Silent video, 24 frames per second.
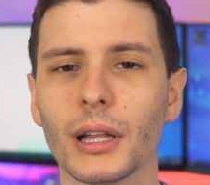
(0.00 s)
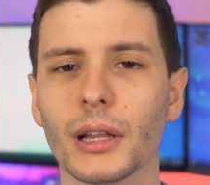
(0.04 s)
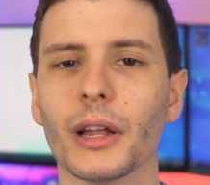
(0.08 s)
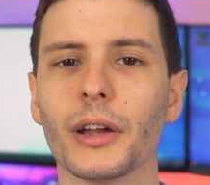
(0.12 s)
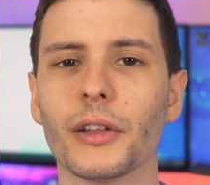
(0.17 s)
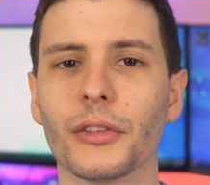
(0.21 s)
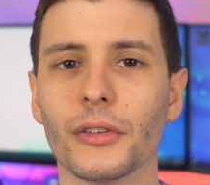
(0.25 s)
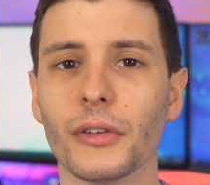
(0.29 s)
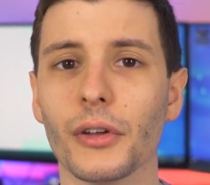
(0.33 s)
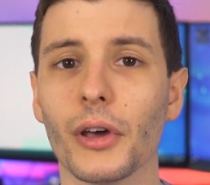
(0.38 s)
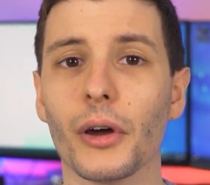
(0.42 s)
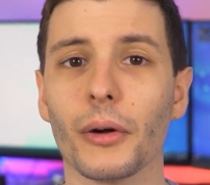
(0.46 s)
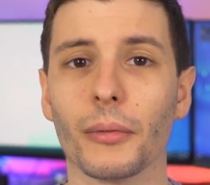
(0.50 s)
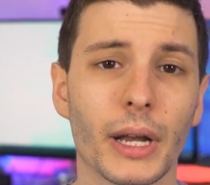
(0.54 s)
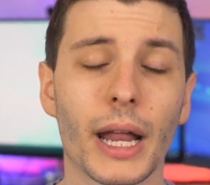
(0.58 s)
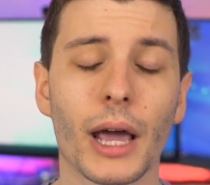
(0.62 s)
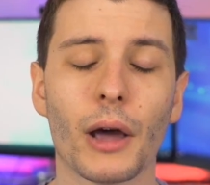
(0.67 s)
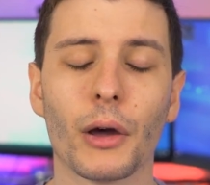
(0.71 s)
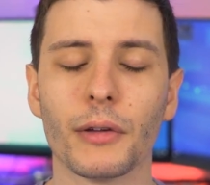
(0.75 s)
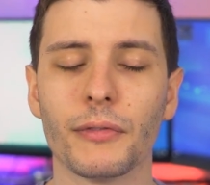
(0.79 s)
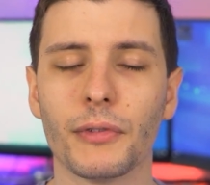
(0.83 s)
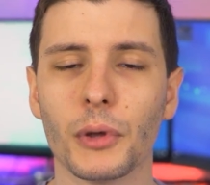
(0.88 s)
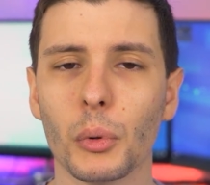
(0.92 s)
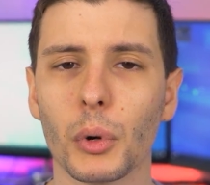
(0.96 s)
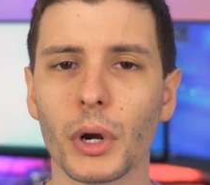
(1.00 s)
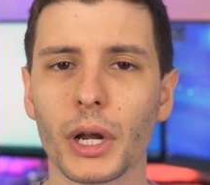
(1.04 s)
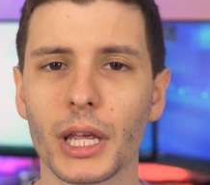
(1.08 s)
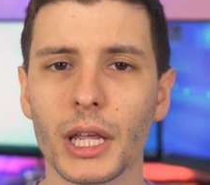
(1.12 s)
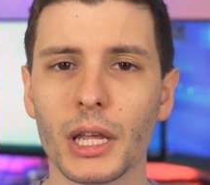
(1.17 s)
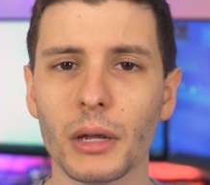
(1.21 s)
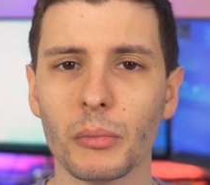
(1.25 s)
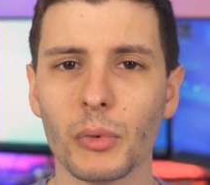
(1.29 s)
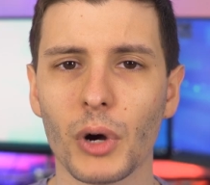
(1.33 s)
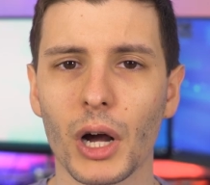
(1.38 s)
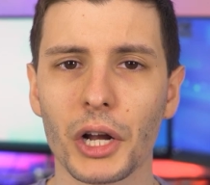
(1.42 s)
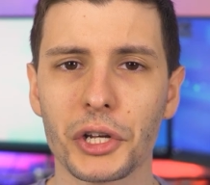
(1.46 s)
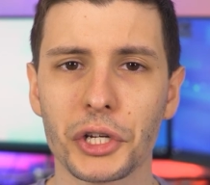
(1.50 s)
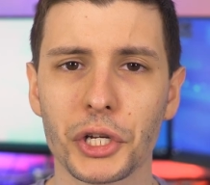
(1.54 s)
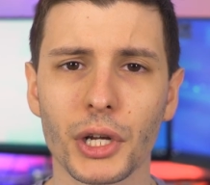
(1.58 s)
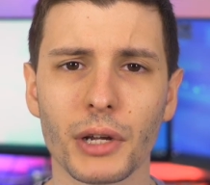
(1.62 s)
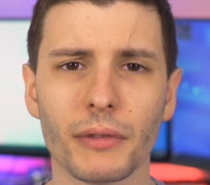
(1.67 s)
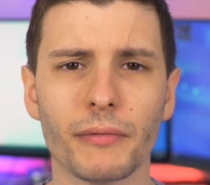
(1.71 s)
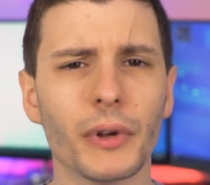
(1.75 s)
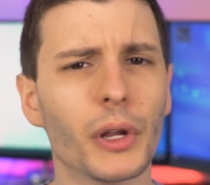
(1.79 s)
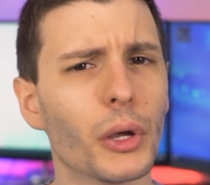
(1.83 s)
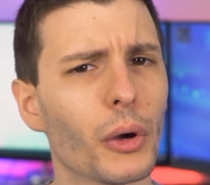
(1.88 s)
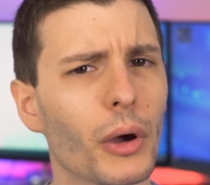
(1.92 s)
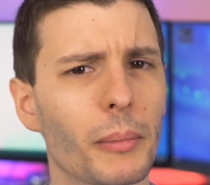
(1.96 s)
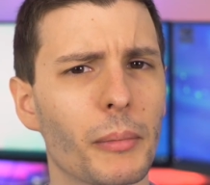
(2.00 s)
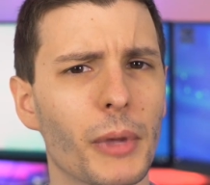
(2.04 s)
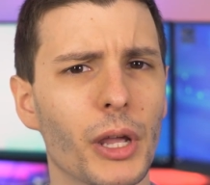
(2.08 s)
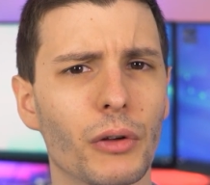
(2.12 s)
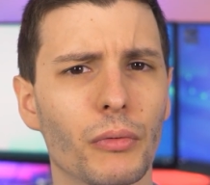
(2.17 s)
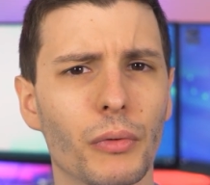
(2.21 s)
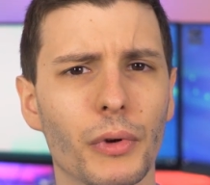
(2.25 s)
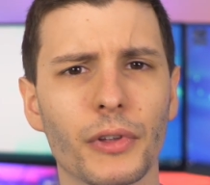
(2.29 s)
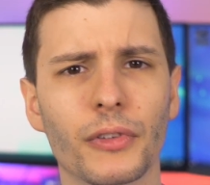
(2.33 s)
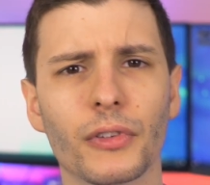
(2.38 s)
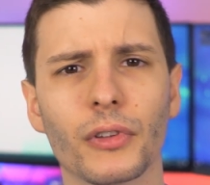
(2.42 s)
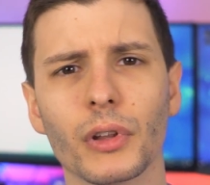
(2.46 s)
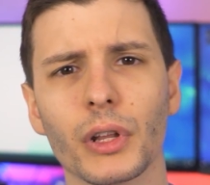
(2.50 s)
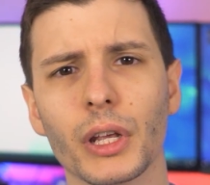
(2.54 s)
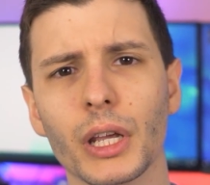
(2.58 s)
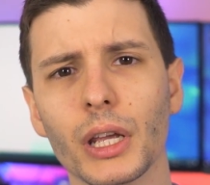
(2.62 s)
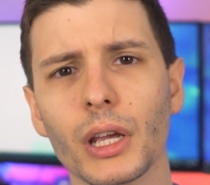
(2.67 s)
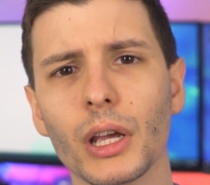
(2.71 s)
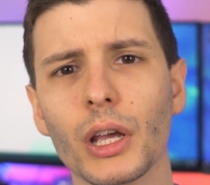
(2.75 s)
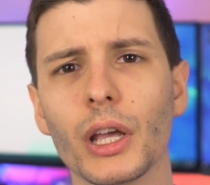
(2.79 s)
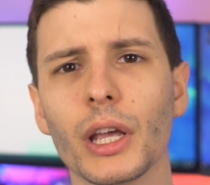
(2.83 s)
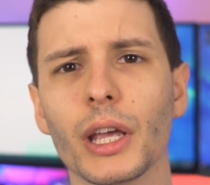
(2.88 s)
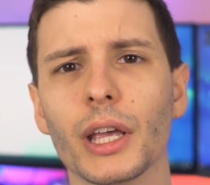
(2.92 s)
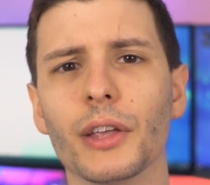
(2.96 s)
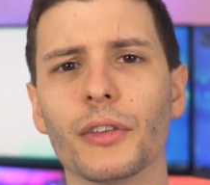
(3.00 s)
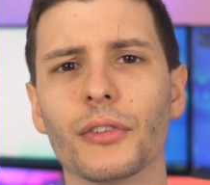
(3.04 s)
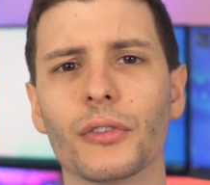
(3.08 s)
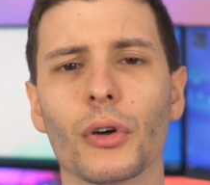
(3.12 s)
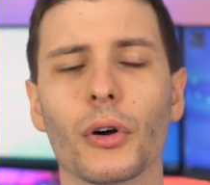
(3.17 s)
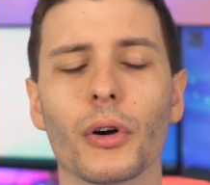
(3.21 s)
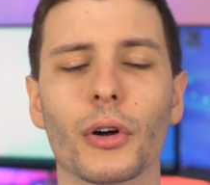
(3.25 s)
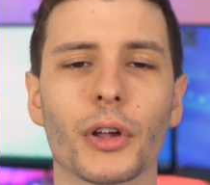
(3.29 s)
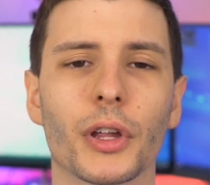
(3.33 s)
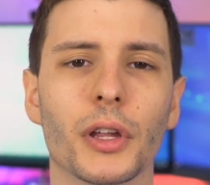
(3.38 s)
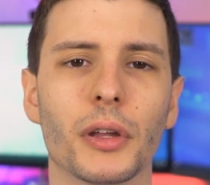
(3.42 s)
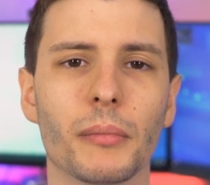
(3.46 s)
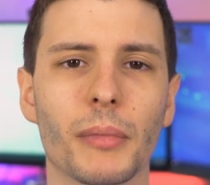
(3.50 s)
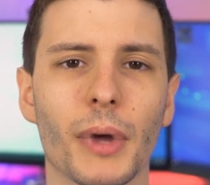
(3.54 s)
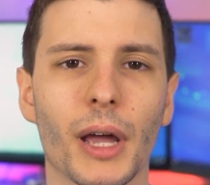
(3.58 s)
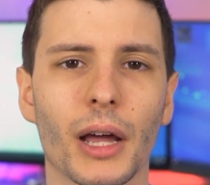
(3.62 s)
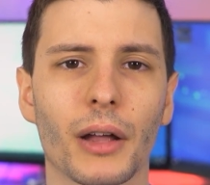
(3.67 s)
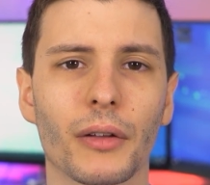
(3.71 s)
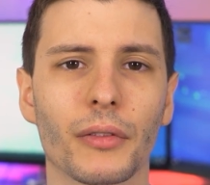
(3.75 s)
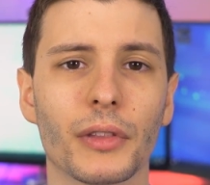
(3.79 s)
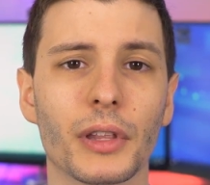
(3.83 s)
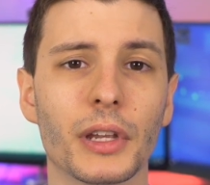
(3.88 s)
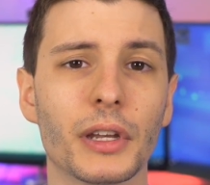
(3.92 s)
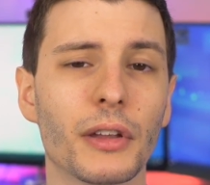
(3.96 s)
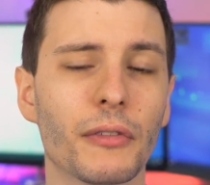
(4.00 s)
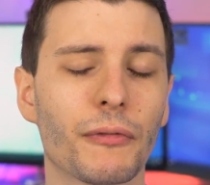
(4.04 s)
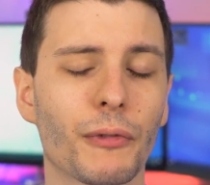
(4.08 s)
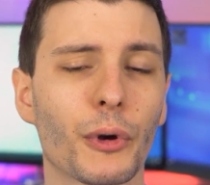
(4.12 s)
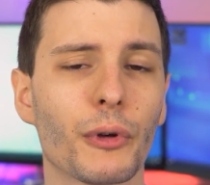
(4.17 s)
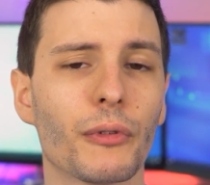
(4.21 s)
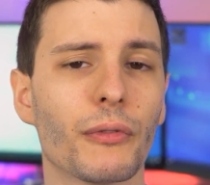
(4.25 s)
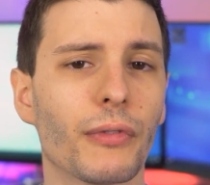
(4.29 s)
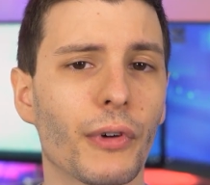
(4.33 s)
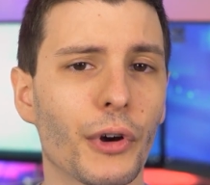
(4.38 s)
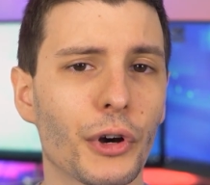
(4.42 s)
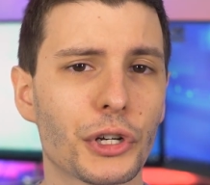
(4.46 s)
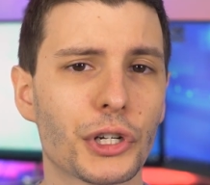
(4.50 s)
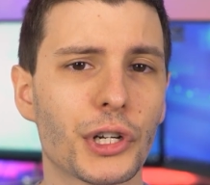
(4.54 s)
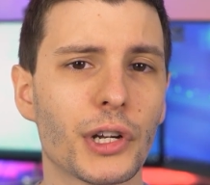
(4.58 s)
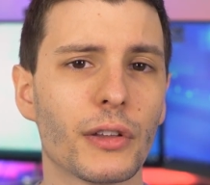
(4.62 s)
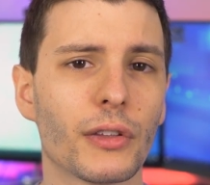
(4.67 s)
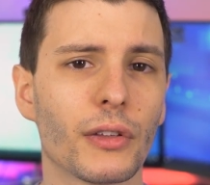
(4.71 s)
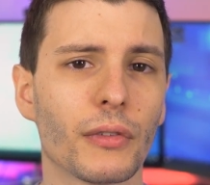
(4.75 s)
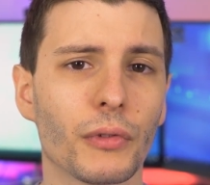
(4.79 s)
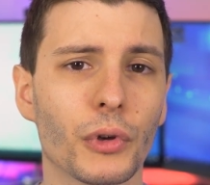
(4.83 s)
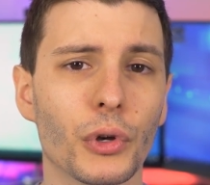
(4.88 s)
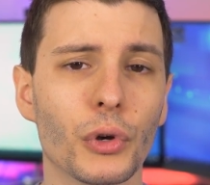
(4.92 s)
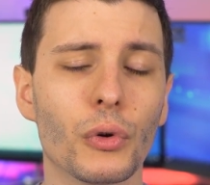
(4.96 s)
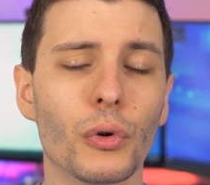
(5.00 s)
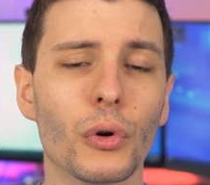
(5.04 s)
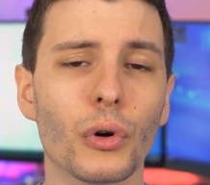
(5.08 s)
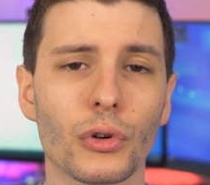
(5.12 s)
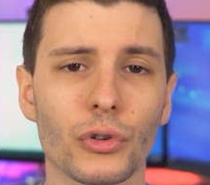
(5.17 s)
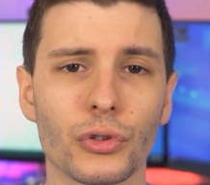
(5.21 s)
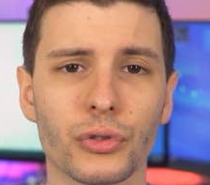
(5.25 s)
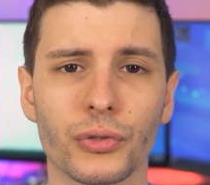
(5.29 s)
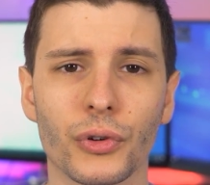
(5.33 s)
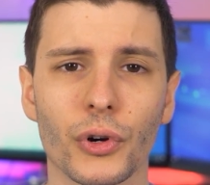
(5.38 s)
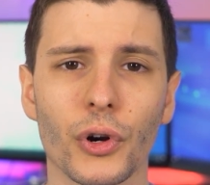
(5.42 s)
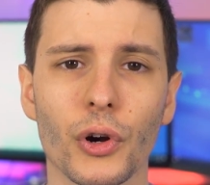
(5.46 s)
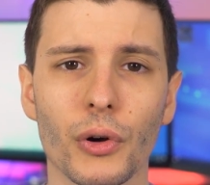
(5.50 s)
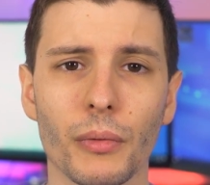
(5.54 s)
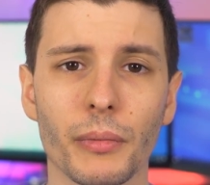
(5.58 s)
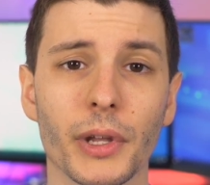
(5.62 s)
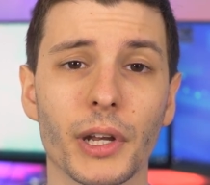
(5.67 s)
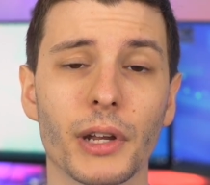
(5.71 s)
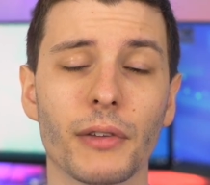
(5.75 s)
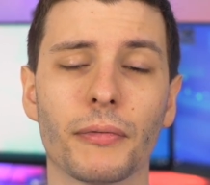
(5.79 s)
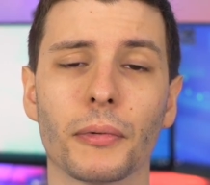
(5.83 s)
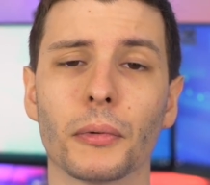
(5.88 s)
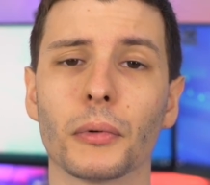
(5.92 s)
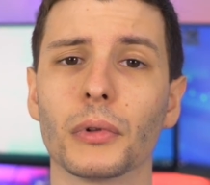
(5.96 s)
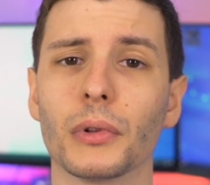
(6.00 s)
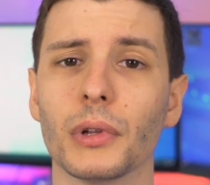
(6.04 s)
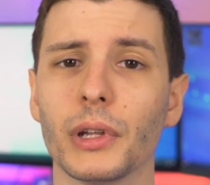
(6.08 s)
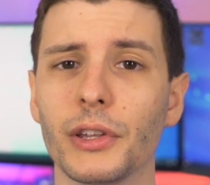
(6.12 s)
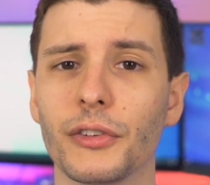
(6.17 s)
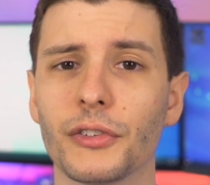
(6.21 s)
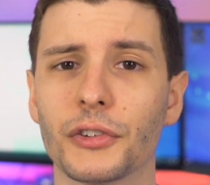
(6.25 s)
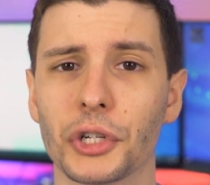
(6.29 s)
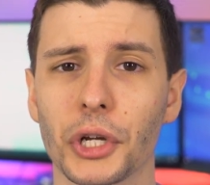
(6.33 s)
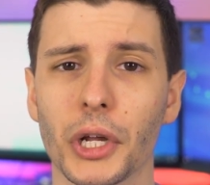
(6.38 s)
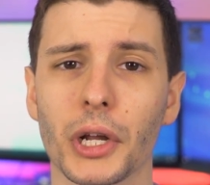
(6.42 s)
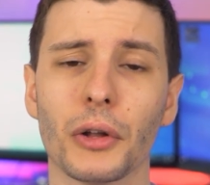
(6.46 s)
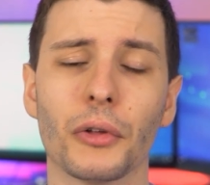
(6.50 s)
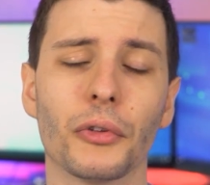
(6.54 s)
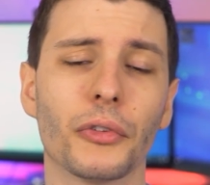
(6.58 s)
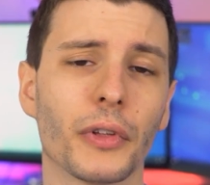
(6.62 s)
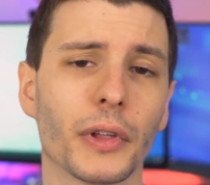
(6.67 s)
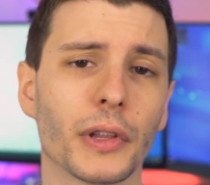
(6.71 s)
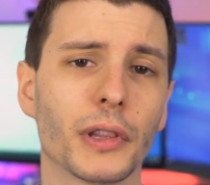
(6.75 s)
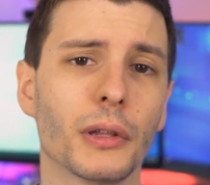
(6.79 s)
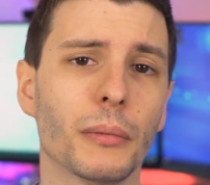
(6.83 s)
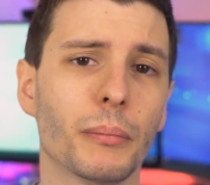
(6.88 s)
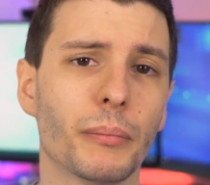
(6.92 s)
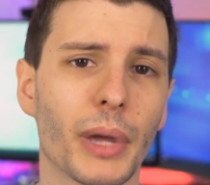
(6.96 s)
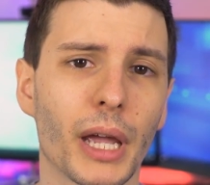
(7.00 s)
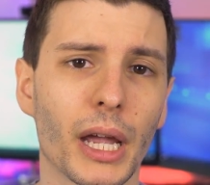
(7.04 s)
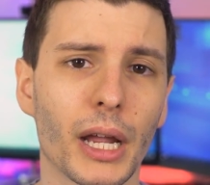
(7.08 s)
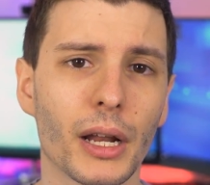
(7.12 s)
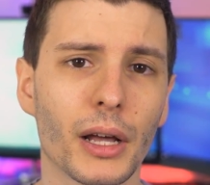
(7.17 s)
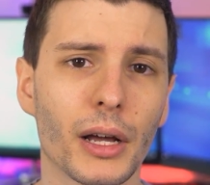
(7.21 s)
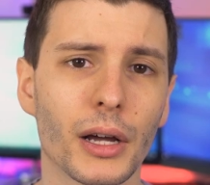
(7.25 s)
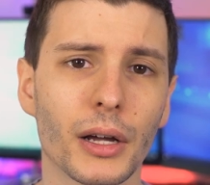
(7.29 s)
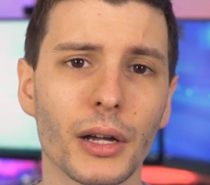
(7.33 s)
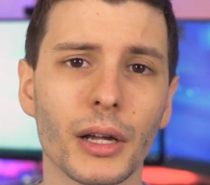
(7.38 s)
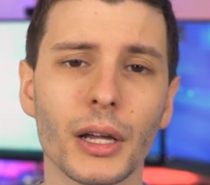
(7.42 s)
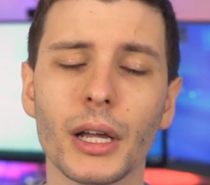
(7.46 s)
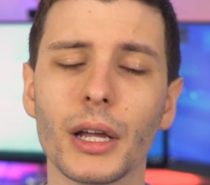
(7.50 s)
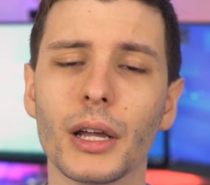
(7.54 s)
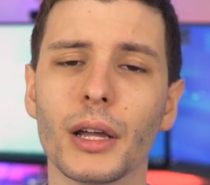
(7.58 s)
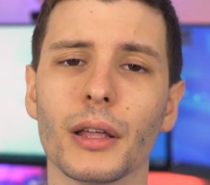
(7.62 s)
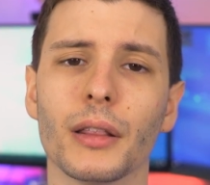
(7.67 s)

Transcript: Let us know. Now, if you want to keep watching, a video I made recently is talking about the different versions of Google Chrome, the different release channels like the beta,